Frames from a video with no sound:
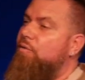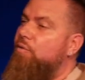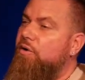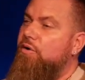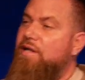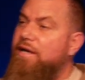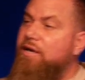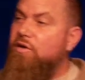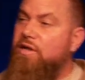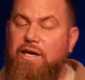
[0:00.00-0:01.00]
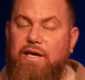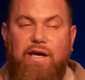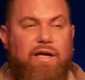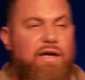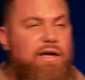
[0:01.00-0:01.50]
were literally
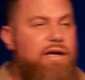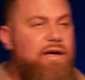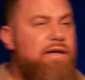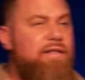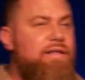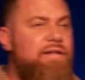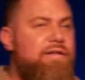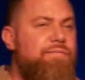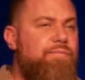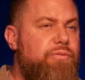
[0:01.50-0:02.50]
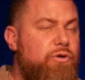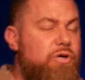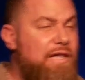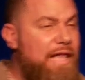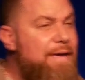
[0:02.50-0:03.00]
uh,
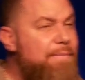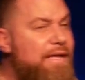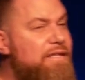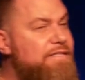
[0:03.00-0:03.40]
proclaiming the